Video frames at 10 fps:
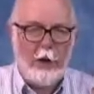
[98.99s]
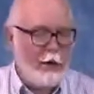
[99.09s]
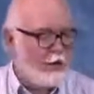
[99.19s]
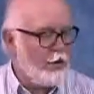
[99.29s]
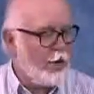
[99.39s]

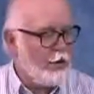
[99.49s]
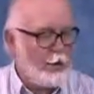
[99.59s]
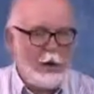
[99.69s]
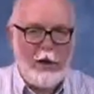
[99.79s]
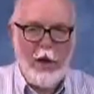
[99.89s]
and shutter
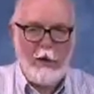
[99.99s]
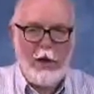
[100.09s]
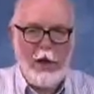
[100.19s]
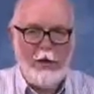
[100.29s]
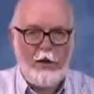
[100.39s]
speed
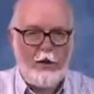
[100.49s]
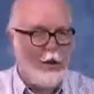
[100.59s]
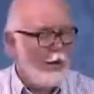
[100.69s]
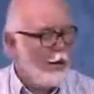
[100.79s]
combination,